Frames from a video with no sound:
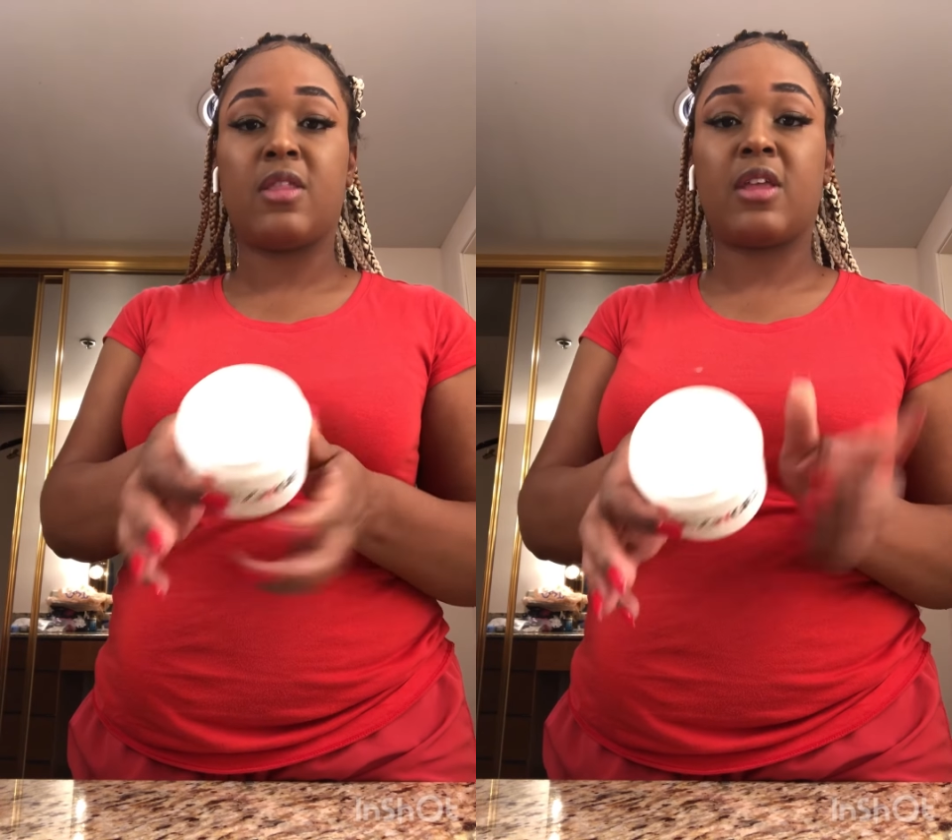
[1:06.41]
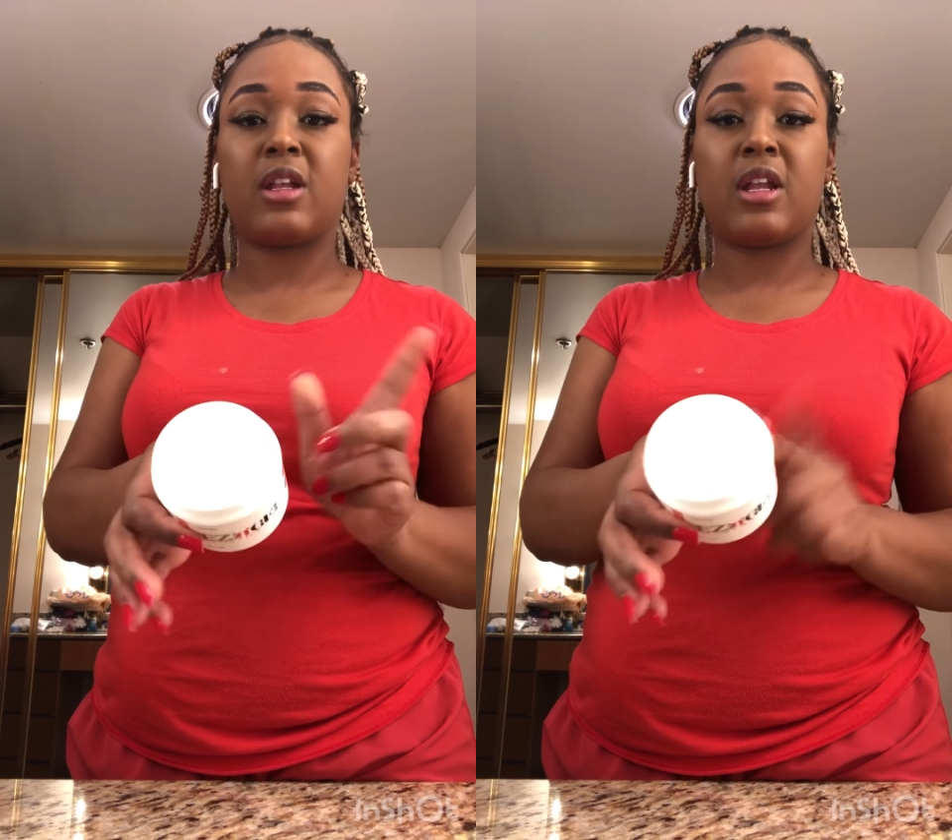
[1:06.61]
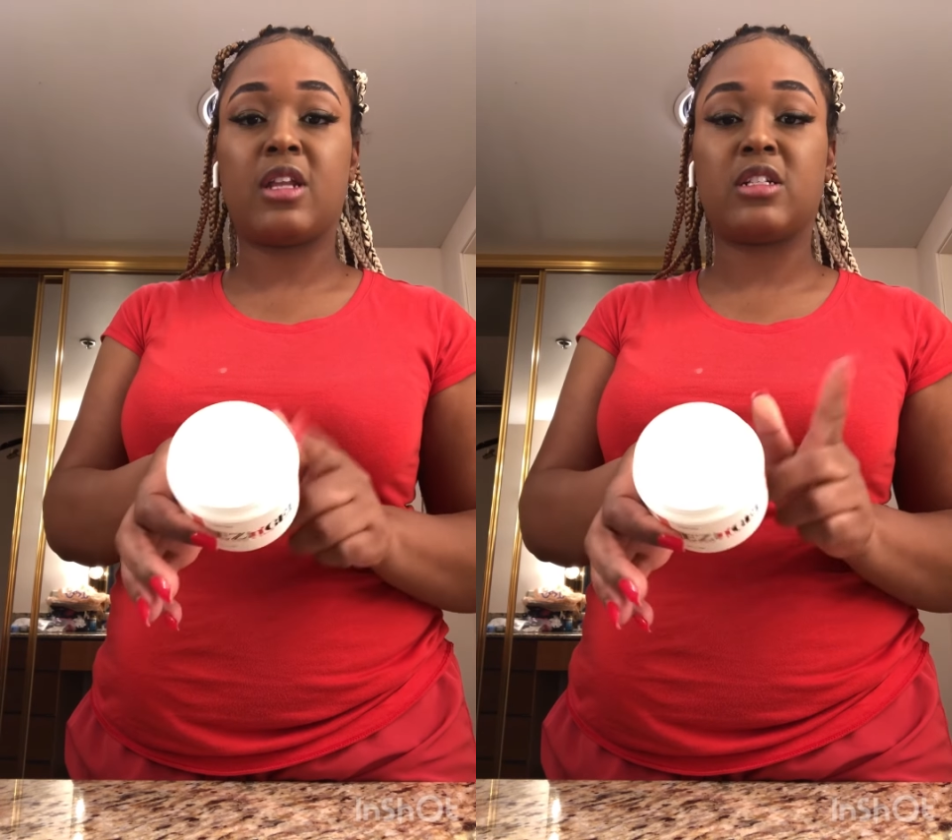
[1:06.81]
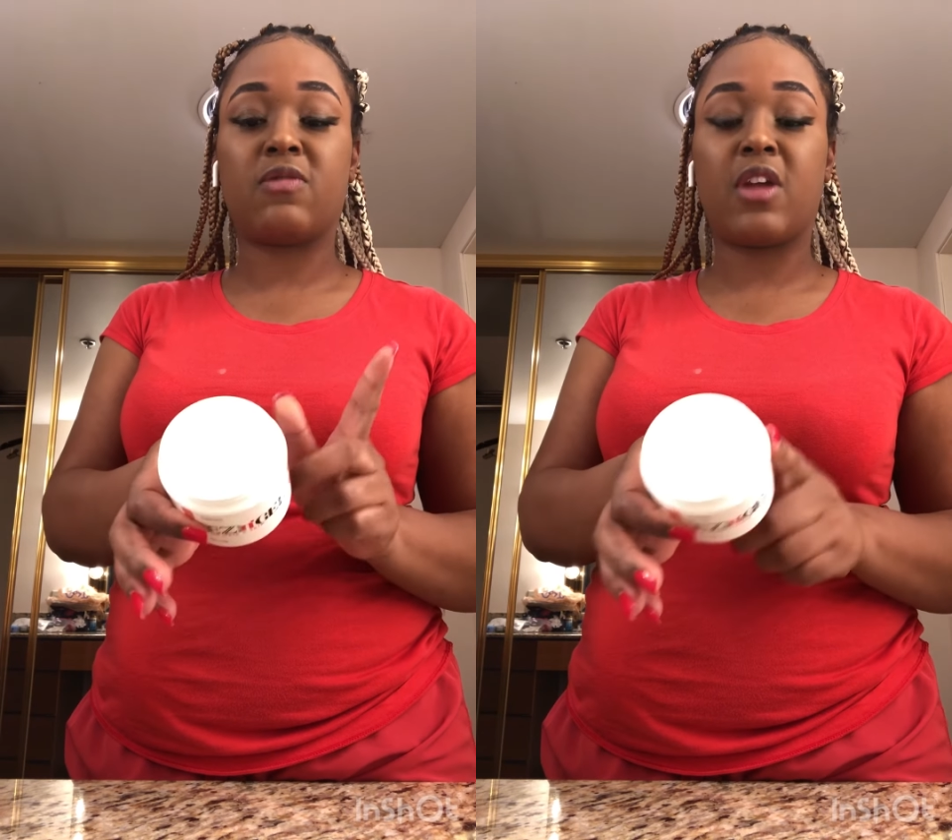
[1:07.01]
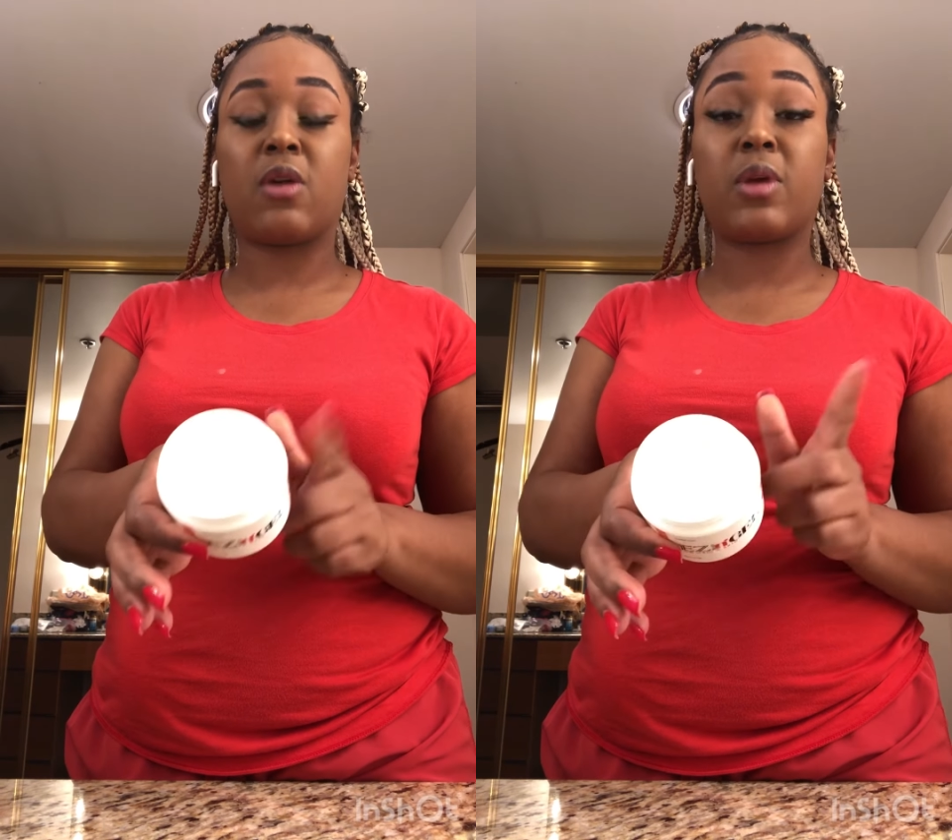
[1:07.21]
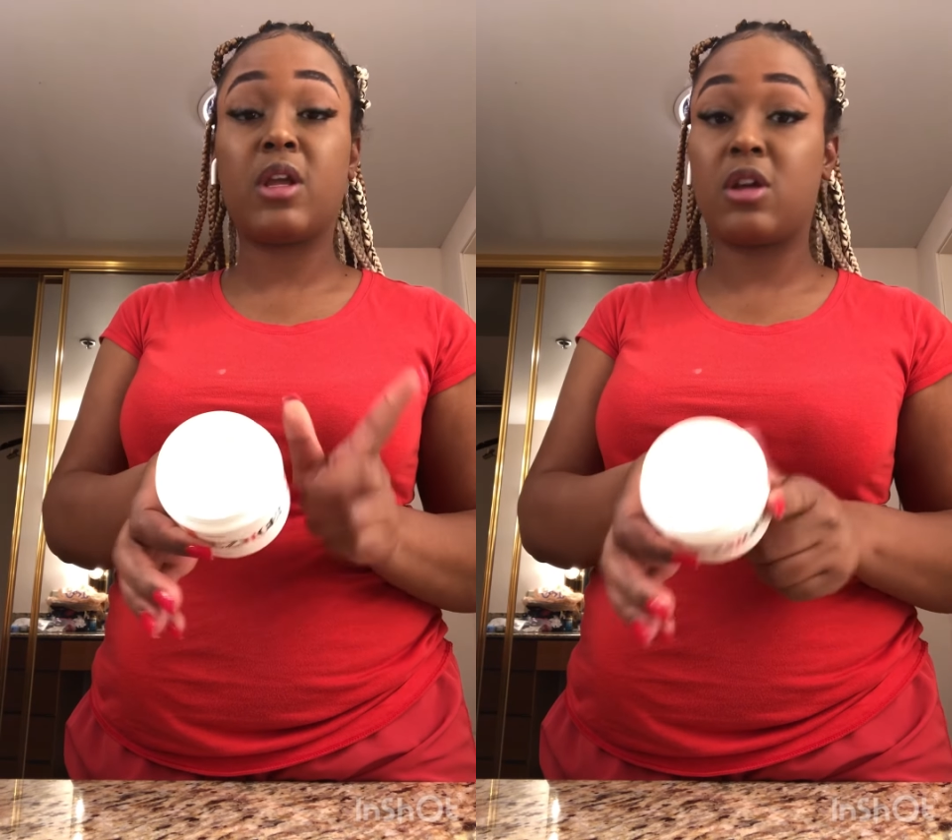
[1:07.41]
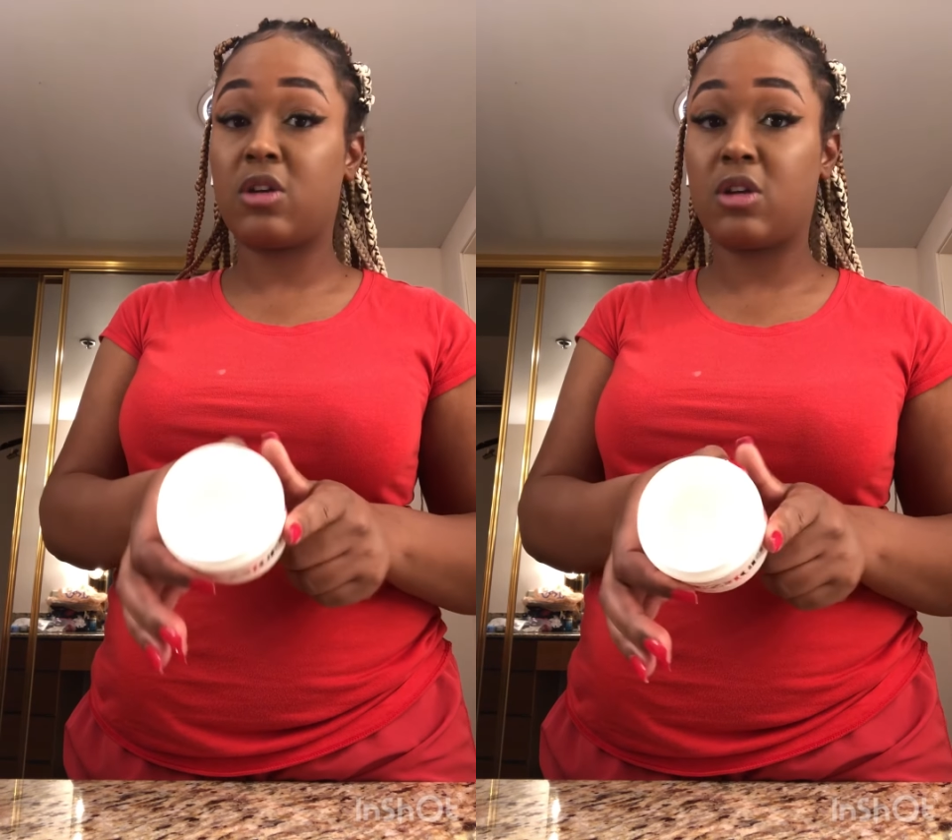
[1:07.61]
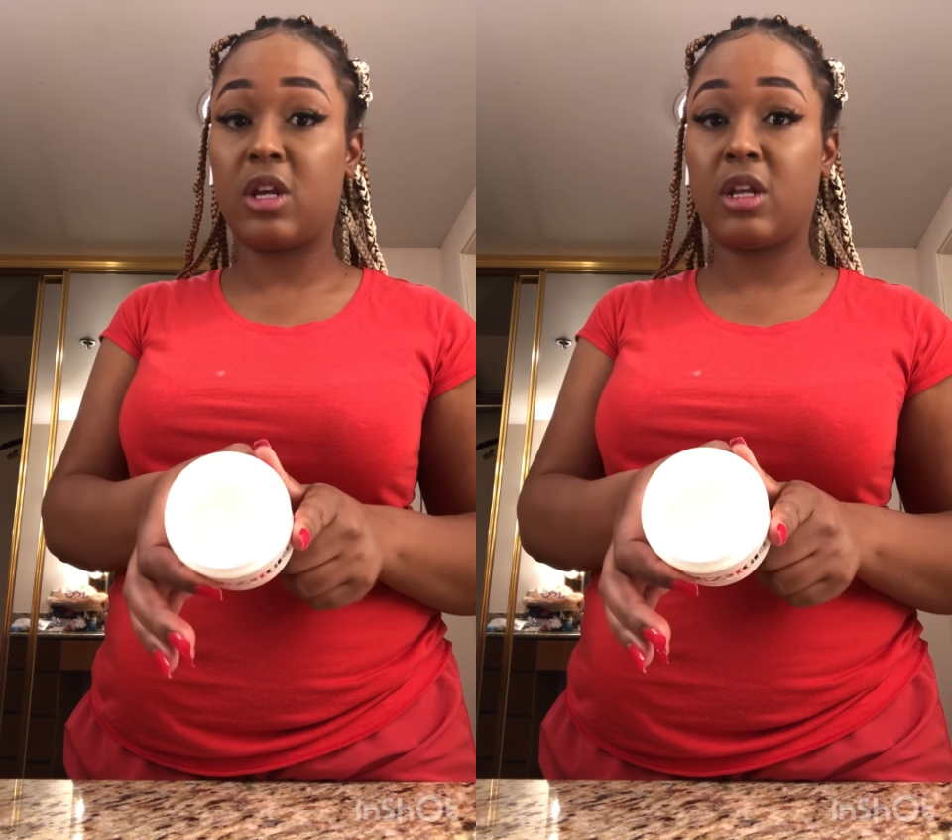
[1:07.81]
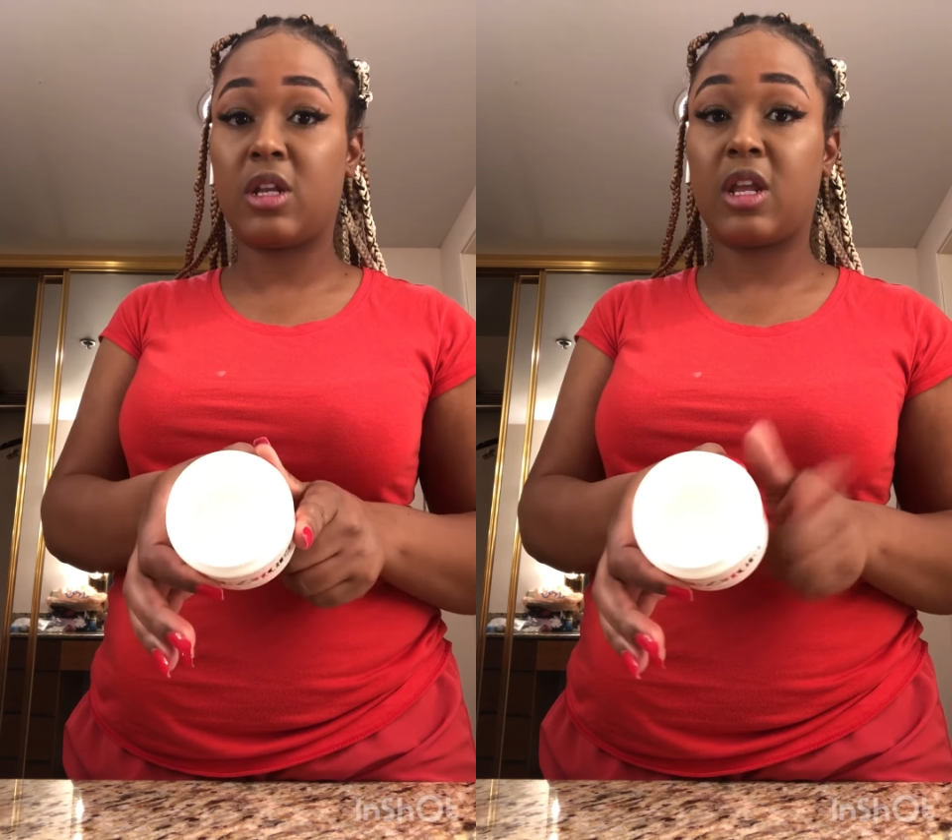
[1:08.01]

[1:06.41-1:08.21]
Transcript: that that is very good